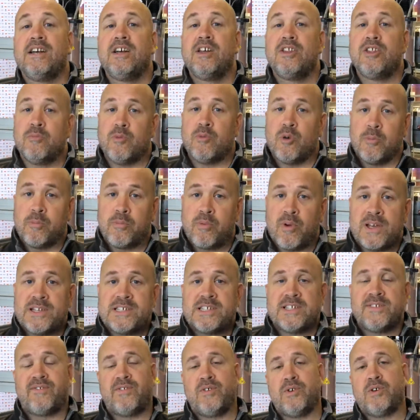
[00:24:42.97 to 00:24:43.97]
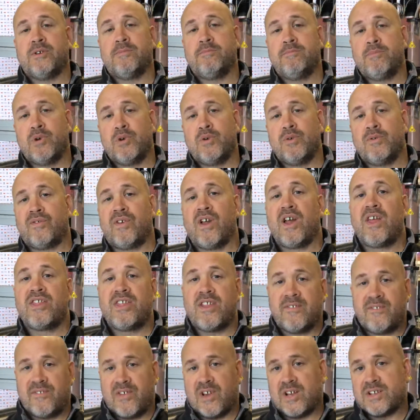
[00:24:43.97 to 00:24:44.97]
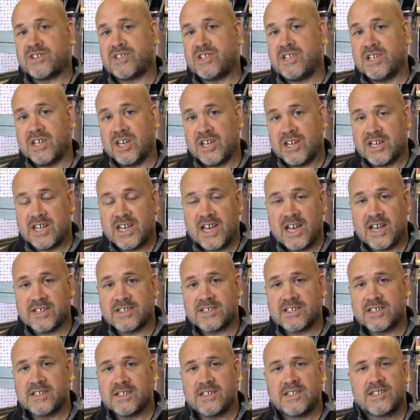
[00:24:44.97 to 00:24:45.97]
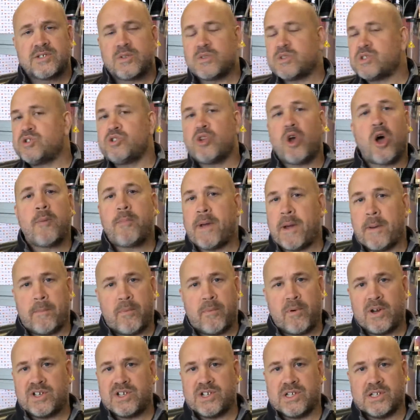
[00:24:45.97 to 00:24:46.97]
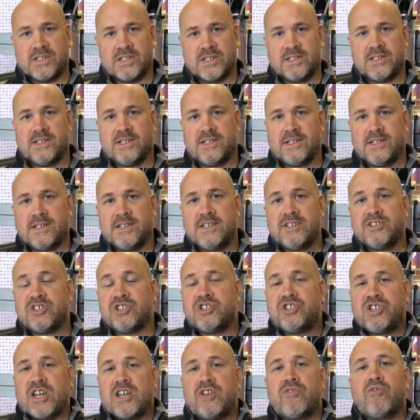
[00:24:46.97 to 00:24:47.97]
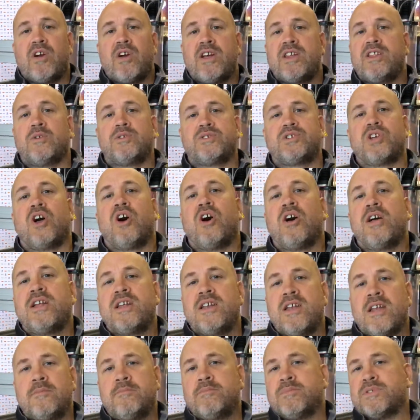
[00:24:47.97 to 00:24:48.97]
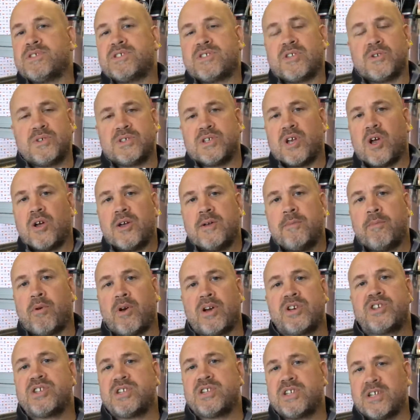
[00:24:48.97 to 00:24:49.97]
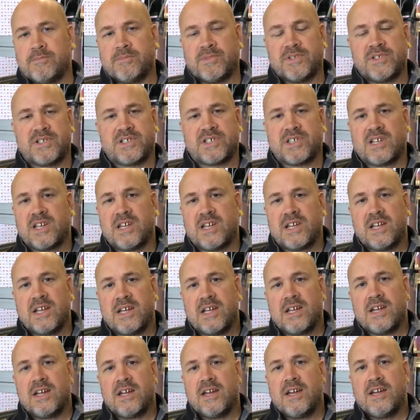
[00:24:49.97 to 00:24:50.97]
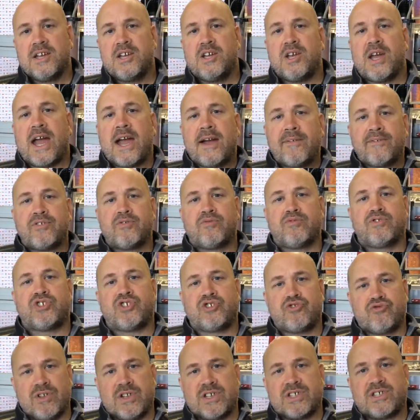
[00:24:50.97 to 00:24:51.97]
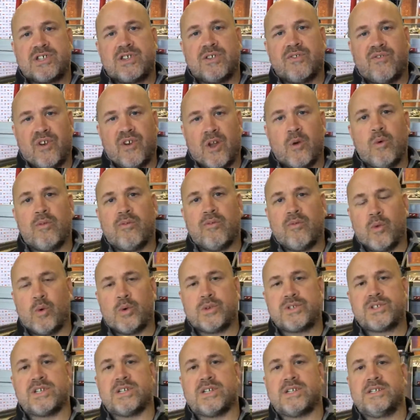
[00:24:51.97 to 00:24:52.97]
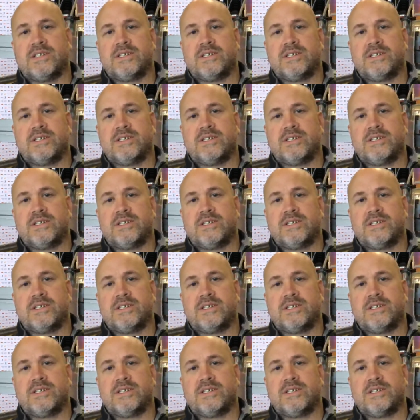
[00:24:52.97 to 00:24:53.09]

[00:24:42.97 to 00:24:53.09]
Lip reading: the more abrasive you can move, the faster you're going to cut. So it's not about pressure. To generate those high numbers, those high pressure numbers, you have to restrict the flow of water.